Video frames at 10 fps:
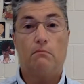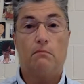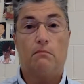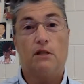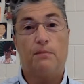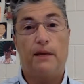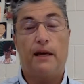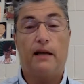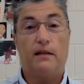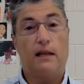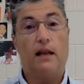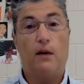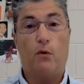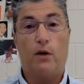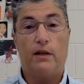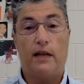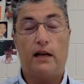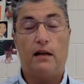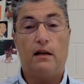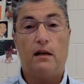this being a
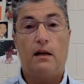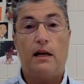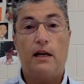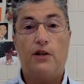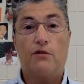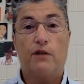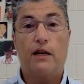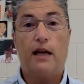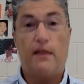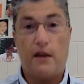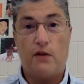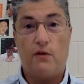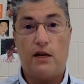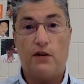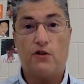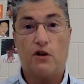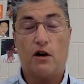deadline-oriented industry and that you need to start